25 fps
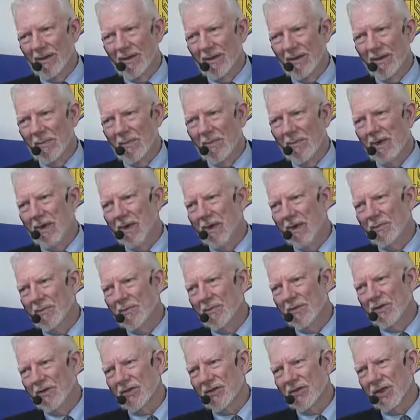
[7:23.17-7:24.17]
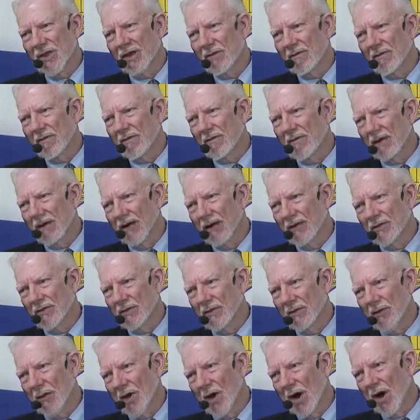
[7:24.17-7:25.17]
he becomes the sacrifice
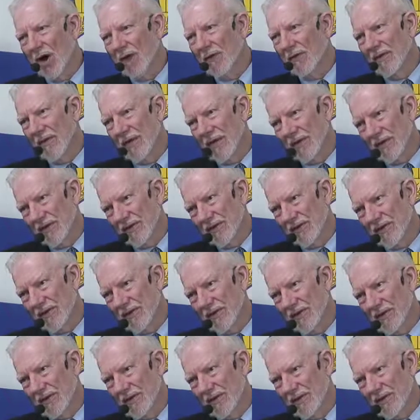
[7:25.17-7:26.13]
for all of us.